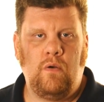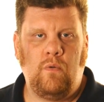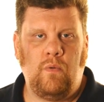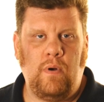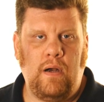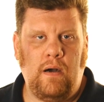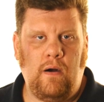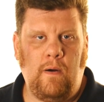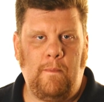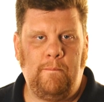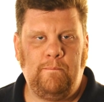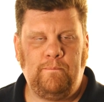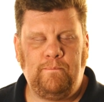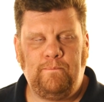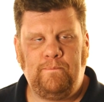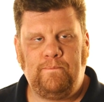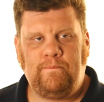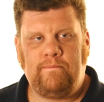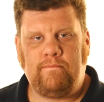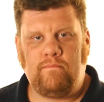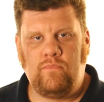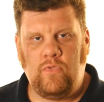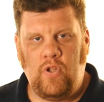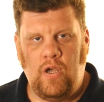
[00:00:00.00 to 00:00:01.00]
Well,
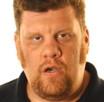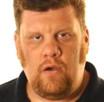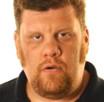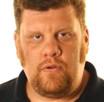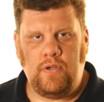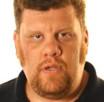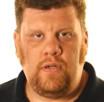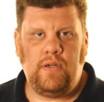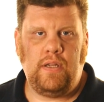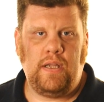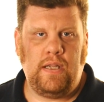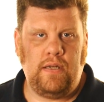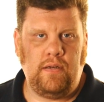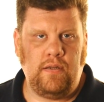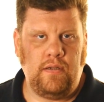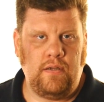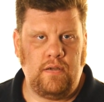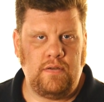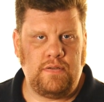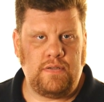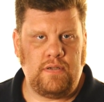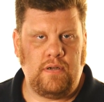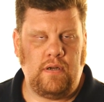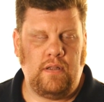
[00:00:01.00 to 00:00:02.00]
no, you need to
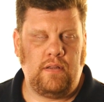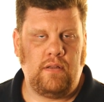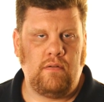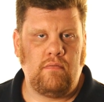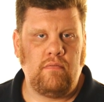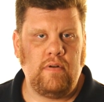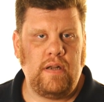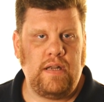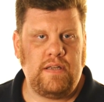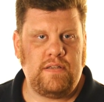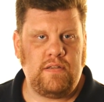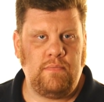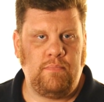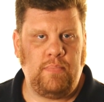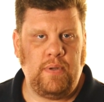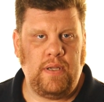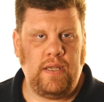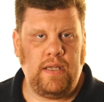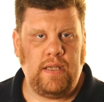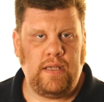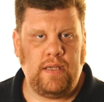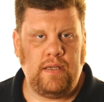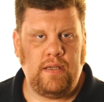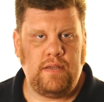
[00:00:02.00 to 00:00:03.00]
use it. And the reason
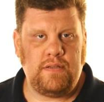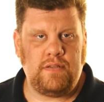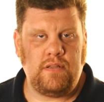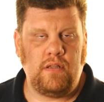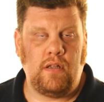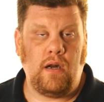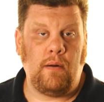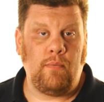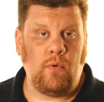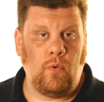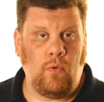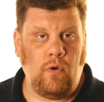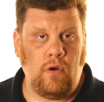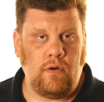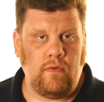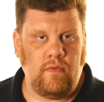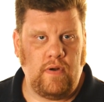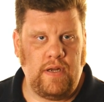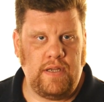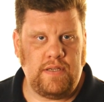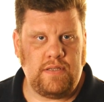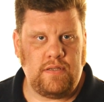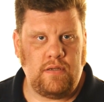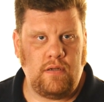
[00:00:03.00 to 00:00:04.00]
being is, the number one
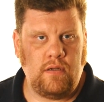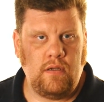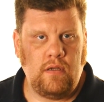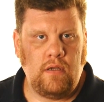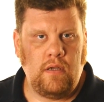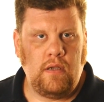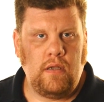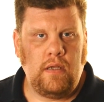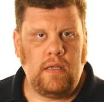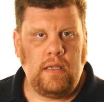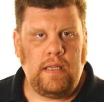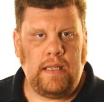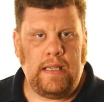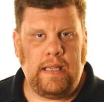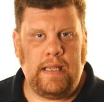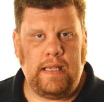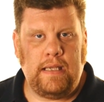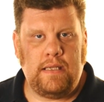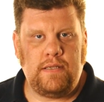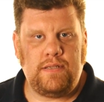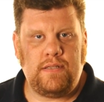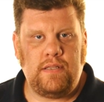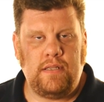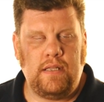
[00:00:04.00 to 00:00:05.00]
reason
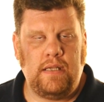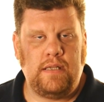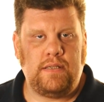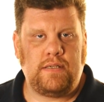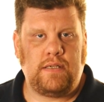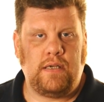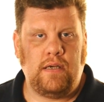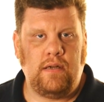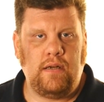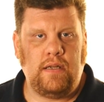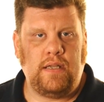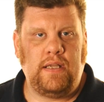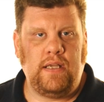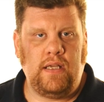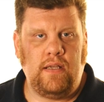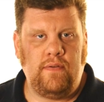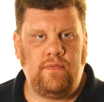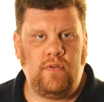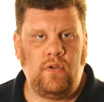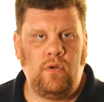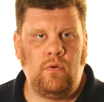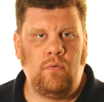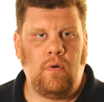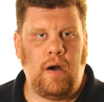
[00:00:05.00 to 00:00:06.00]
is that it's going to
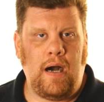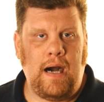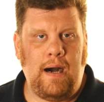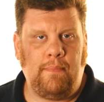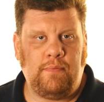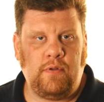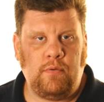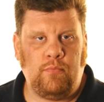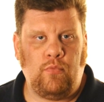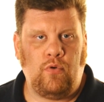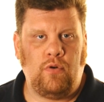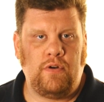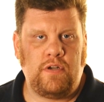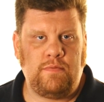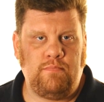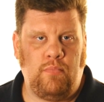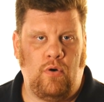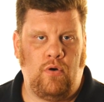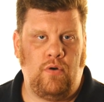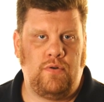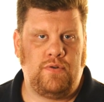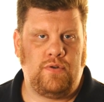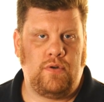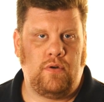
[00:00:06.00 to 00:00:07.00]
give you optimal
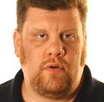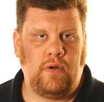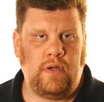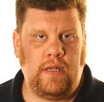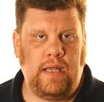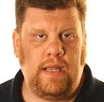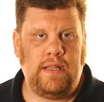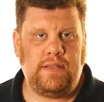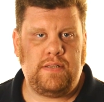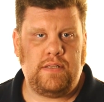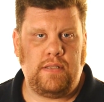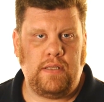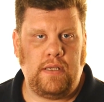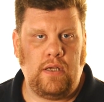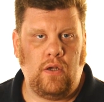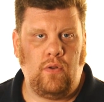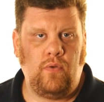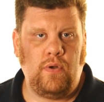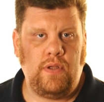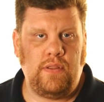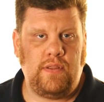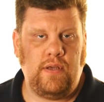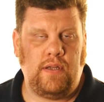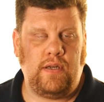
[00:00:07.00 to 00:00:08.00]
exposure. It's the
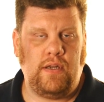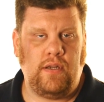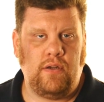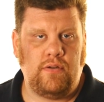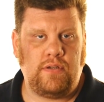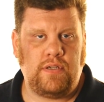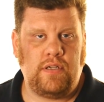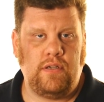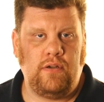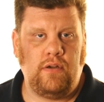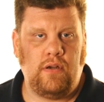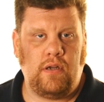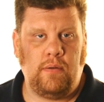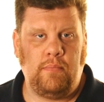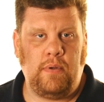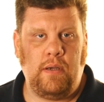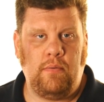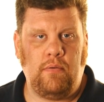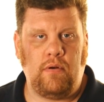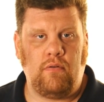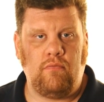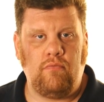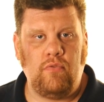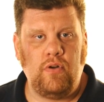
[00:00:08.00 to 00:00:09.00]
only thing you're, you're going to be
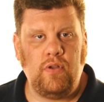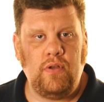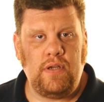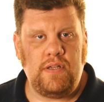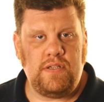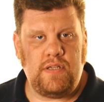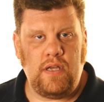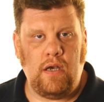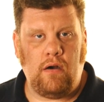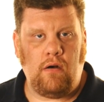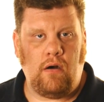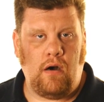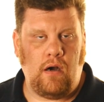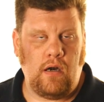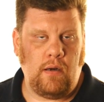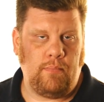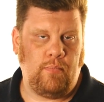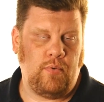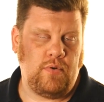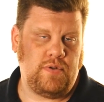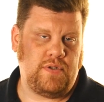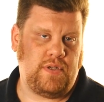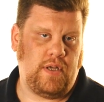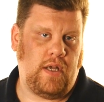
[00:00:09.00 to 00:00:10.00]
able to really tell
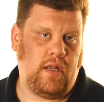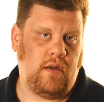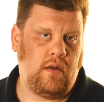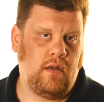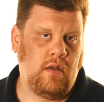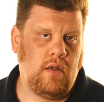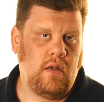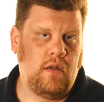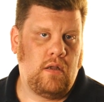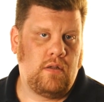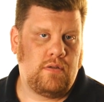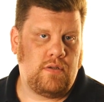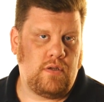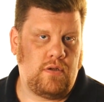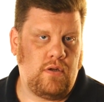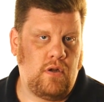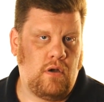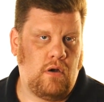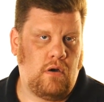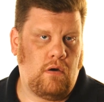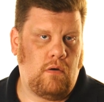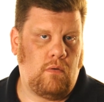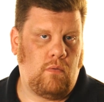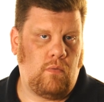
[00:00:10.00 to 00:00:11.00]
100% to
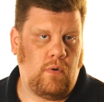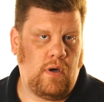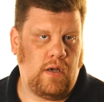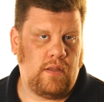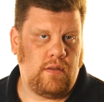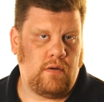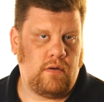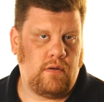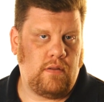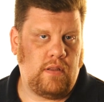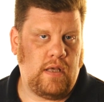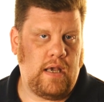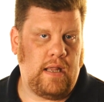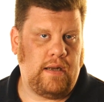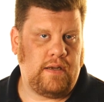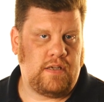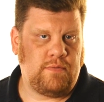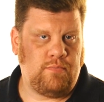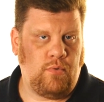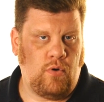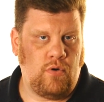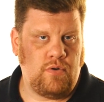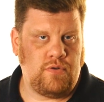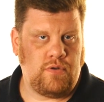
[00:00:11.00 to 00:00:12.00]
know whether that
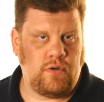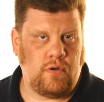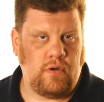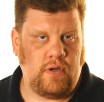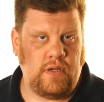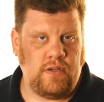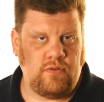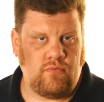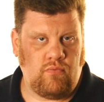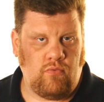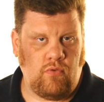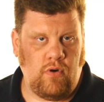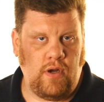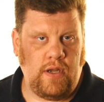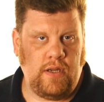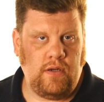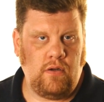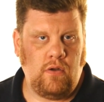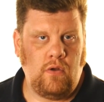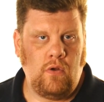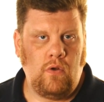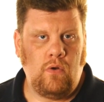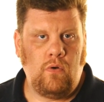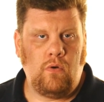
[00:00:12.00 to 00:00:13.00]
exposure is
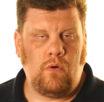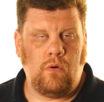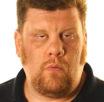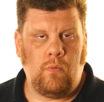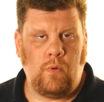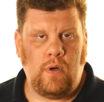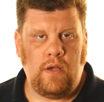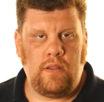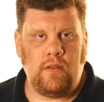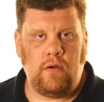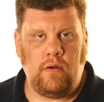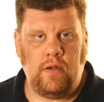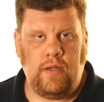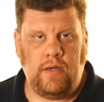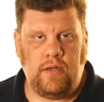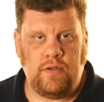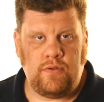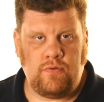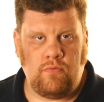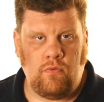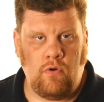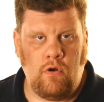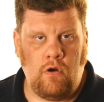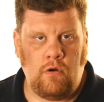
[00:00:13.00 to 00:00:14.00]
right or whether it
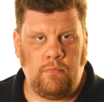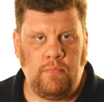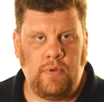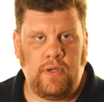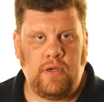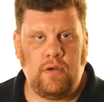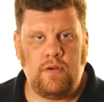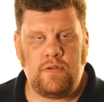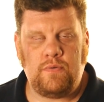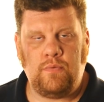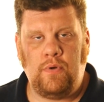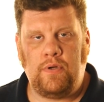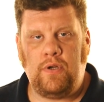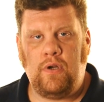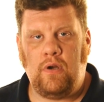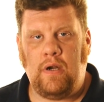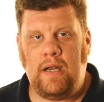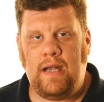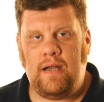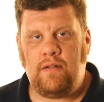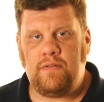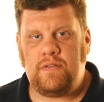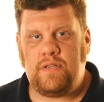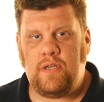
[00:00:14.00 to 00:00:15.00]
is wrong. Because when
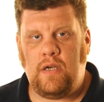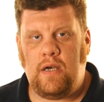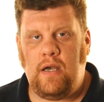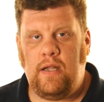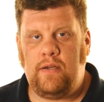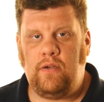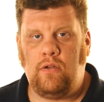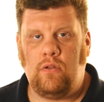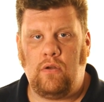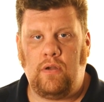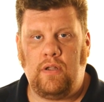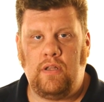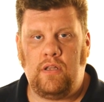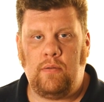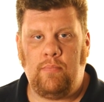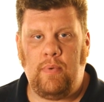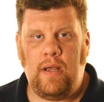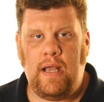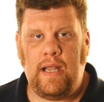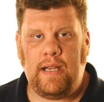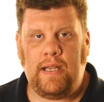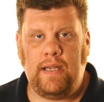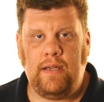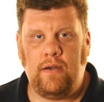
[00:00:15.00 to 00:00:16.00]
you're outside, you're looking at the
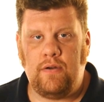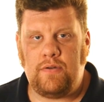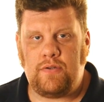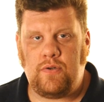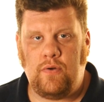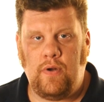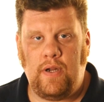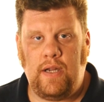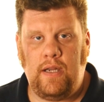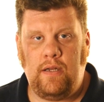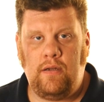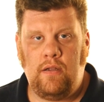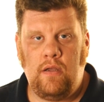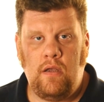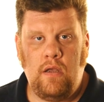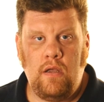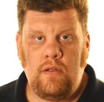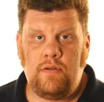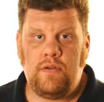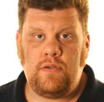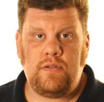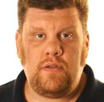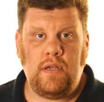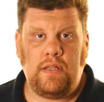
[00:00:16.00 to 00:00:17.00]
back of your screen,
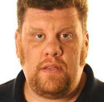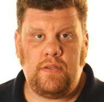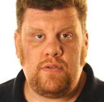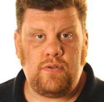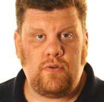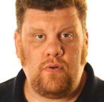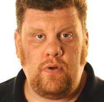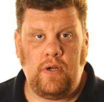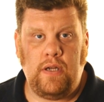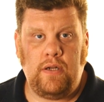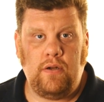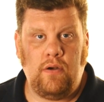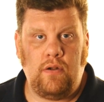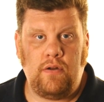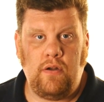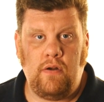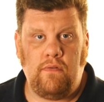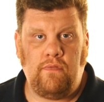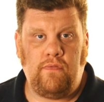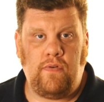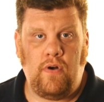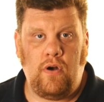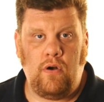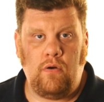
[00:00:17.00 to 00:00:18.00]
just like the screen on
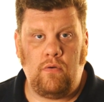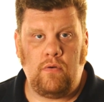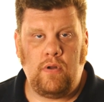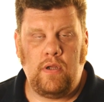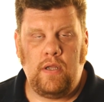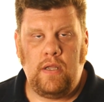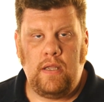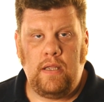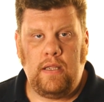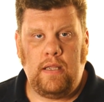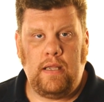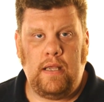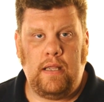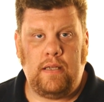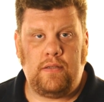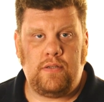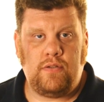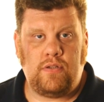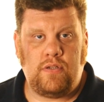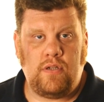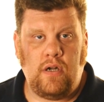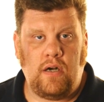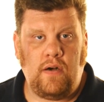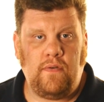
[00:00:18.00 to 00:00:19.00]
your phone,
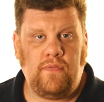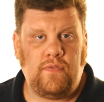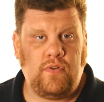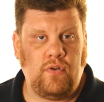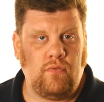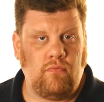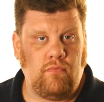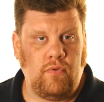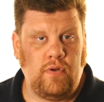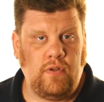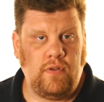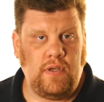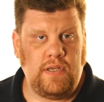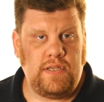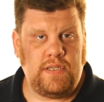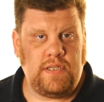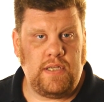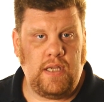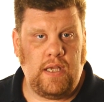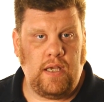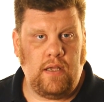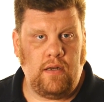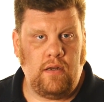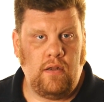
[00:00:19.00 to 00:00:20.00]
it's tough to really
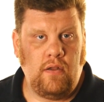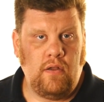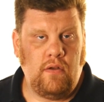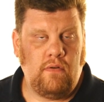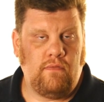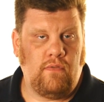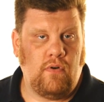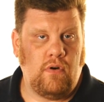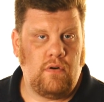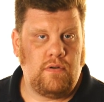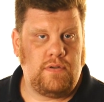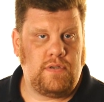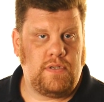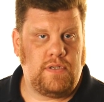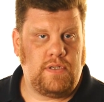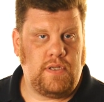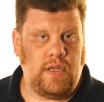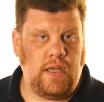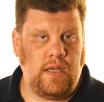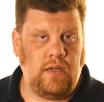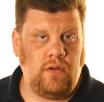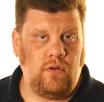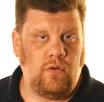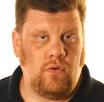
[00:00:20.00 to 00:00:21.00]
see it. Versus
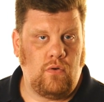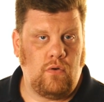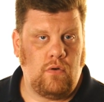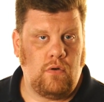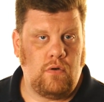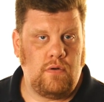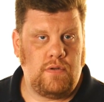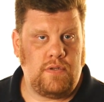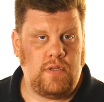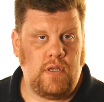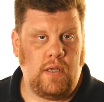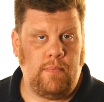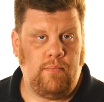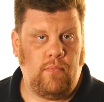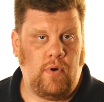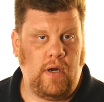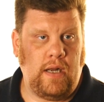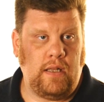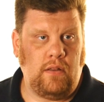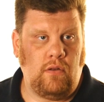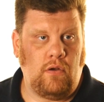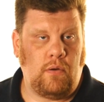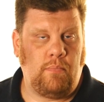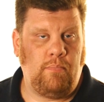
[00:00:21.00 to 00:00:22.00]
indoors, it
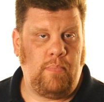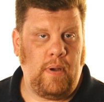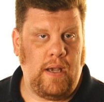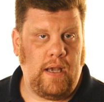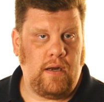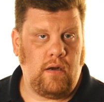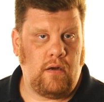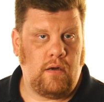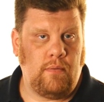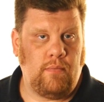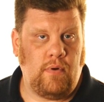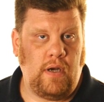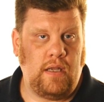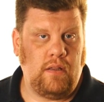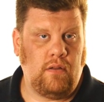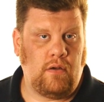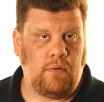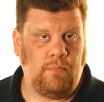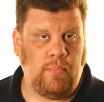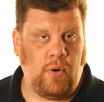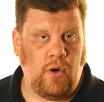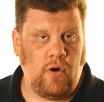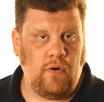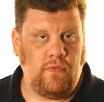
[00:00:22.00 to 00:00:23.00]
might look better, it might
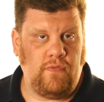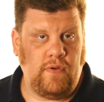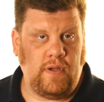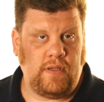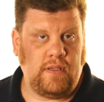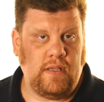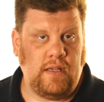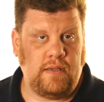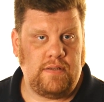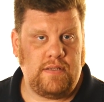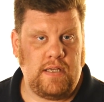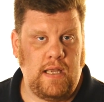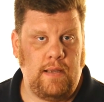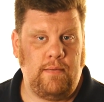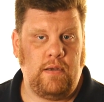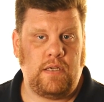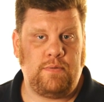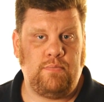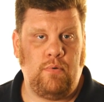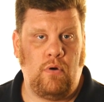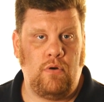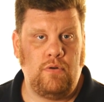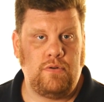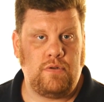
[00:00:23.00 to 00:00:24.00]
look perfect. That same
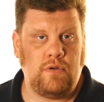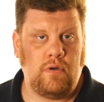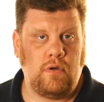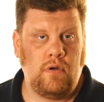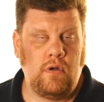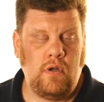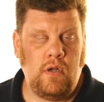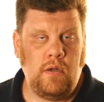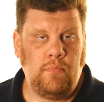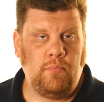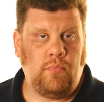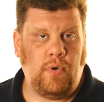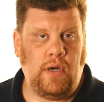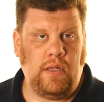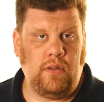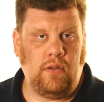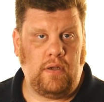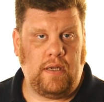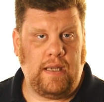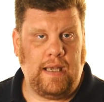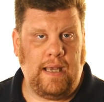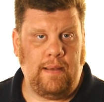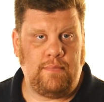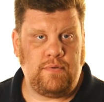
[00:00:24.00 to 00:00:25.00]
exposure might
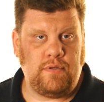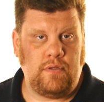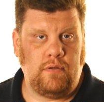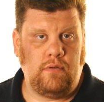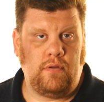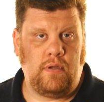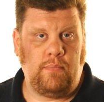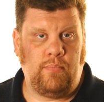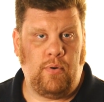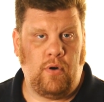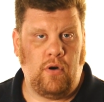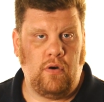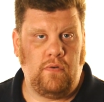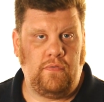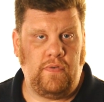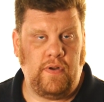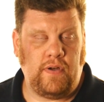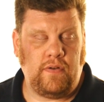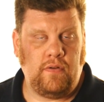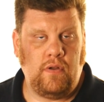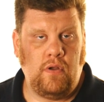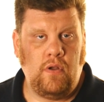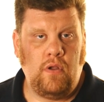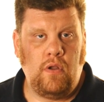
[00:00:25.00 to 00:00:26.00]
look absolutely perfect.